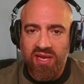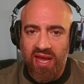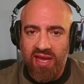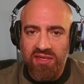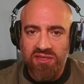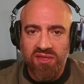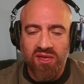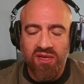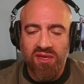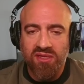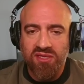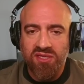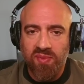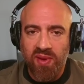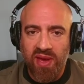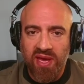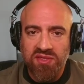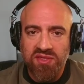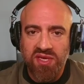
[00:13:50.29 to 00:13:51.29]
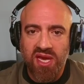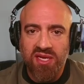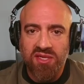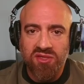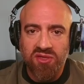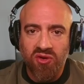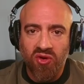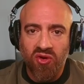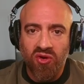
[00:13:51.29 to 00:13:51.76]
Tesla,
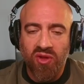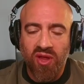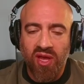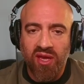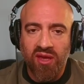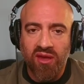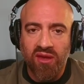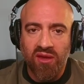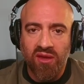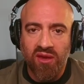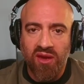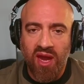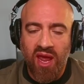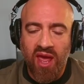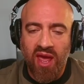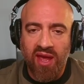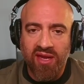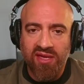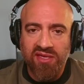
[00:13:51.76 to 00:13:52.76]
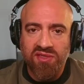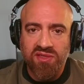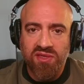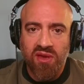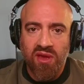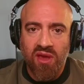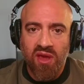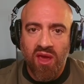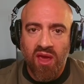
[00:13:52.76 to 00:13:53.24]
SpaceX, Neuralink, and
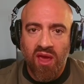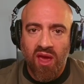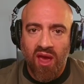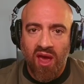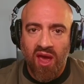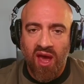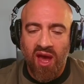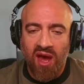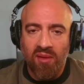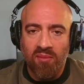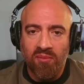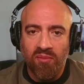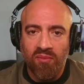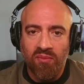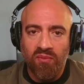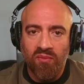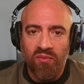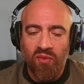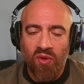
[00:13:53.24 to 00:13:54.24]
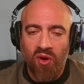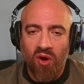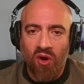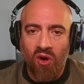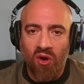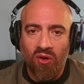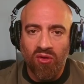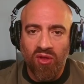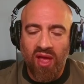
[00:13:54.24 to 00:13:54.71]
X,
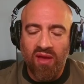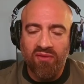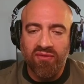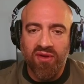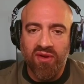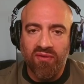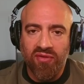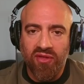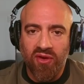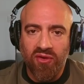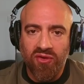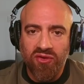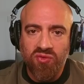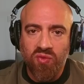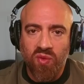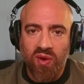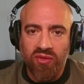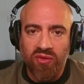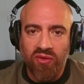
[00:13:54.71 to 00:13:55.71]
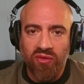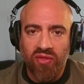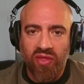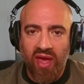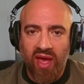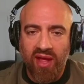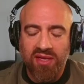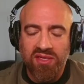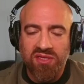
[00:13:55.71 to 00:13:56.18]
all 11 of those, whether
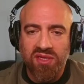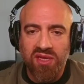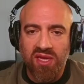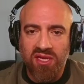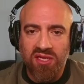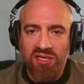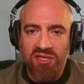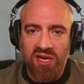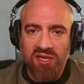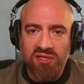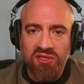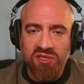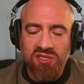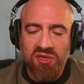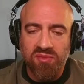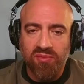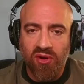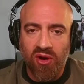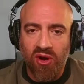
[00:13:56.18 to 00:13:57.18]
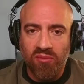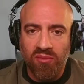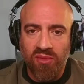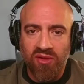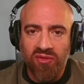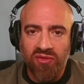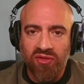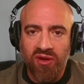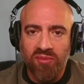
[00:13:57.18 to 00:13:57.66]
that's the Justice
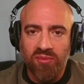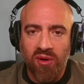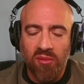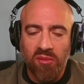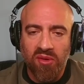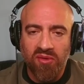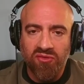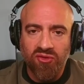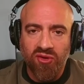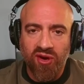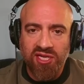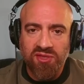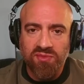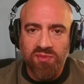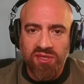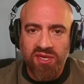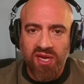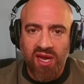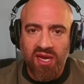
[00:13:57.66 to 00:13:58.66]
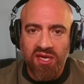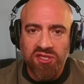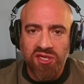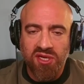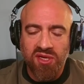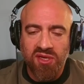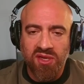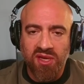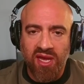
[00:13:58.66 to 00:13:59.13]
Department, the Department of
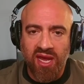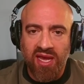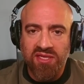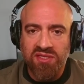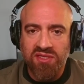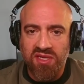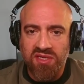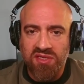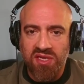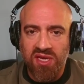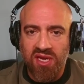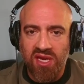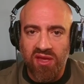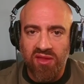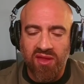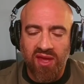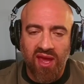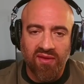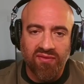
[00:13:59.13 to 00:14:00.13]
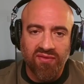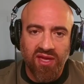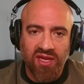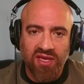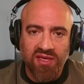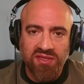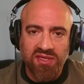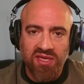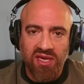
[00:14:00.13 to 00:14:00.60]
Transportation, the SEC, the
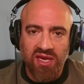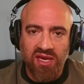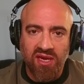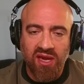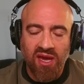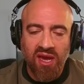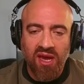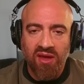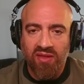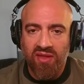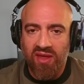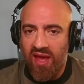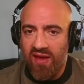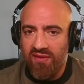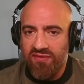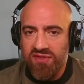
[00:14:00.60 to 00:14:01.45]
FTC, the